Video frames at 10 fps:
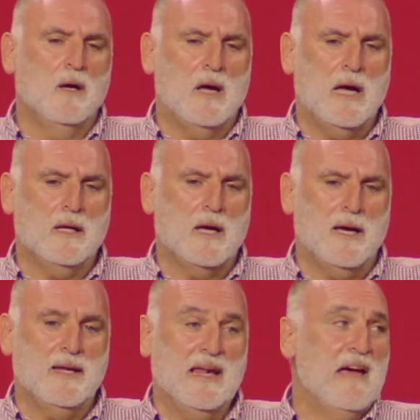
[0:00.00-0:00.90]
I,
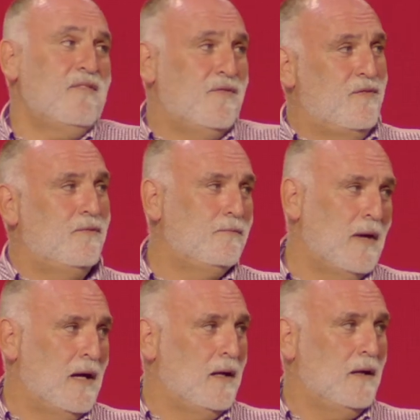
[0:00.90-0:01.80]
I, left
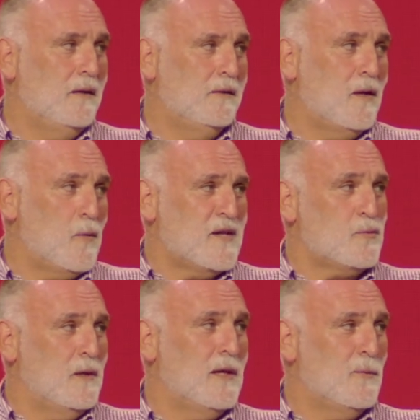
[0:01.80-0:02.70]
my, the
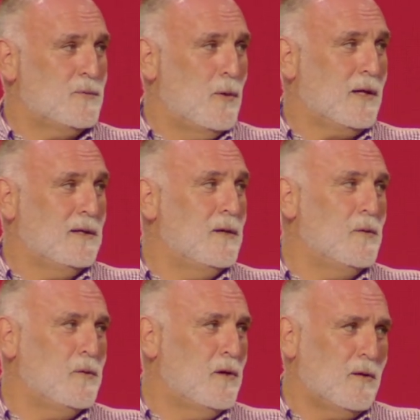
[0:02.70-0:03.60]
restaurant I was working in New
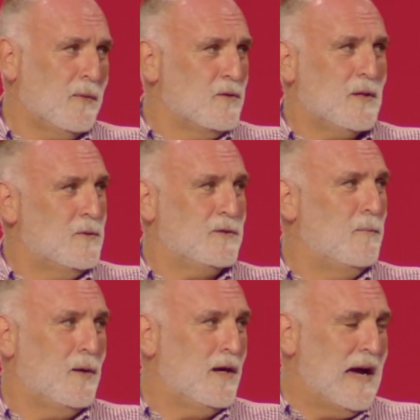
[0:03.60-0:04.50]
York because I was not
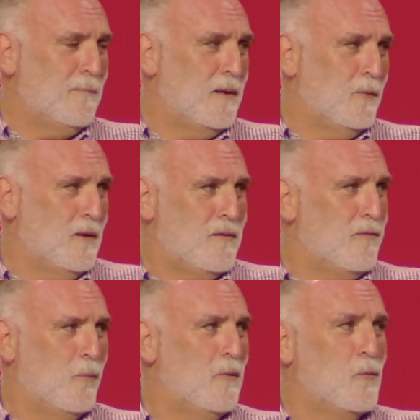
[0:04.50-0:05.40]
very happy with
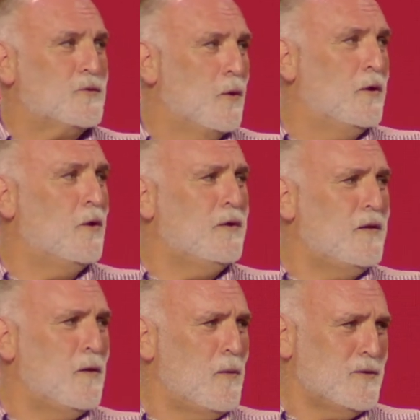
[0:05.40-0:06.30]
what was going on in
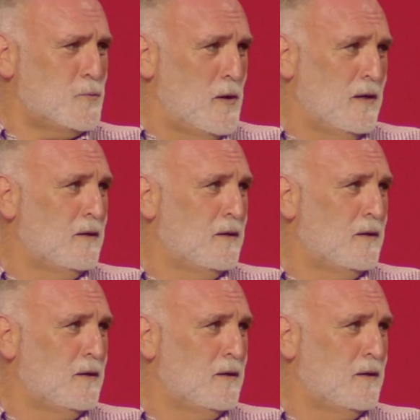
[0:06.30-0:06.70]
the restaurant.